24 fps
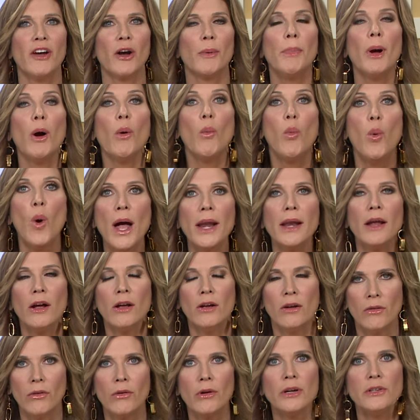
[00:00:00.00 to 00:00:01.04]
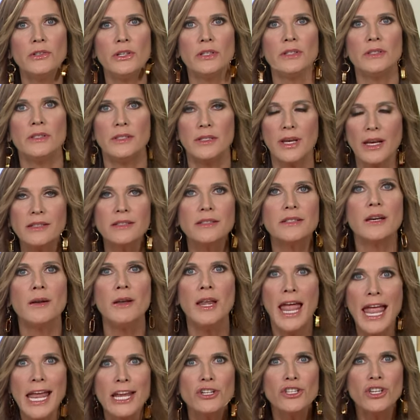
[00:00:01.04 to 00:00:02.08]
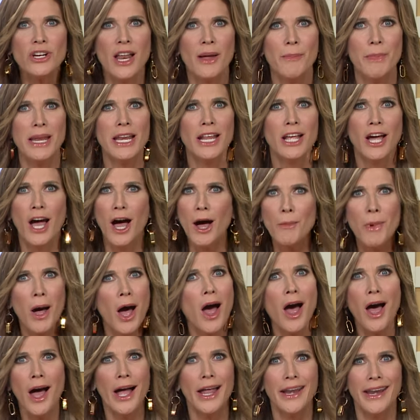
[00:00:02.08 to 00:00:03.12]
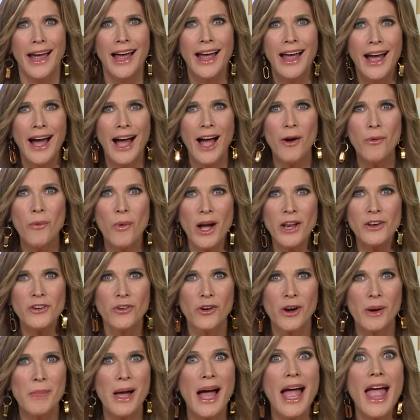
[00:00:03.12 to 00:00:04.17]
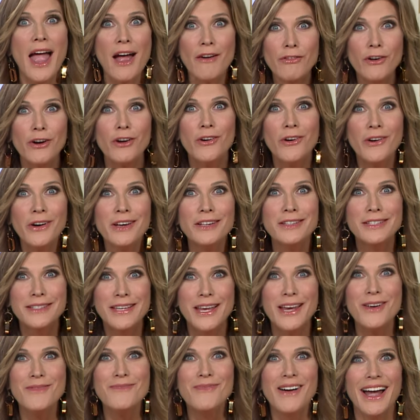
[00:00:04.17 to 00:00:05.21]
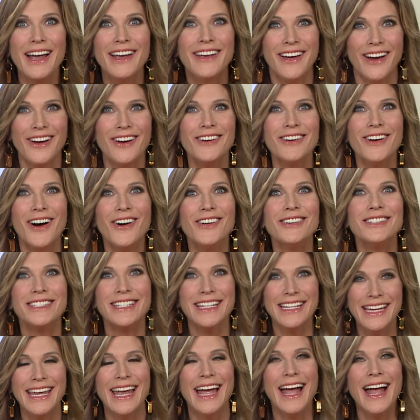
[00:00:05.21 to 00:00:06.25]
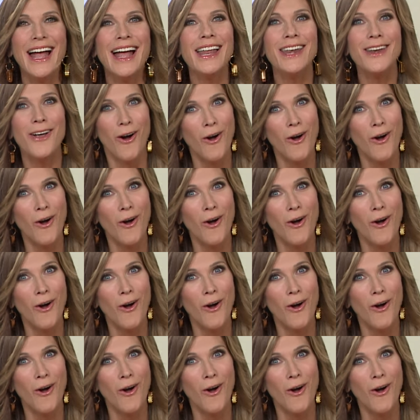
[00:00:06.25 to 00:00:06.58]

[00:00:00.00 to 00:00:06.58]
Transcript: there, but what a gorgeous destination. I mean, come on. I wonder, am I ever going to see my co-host again,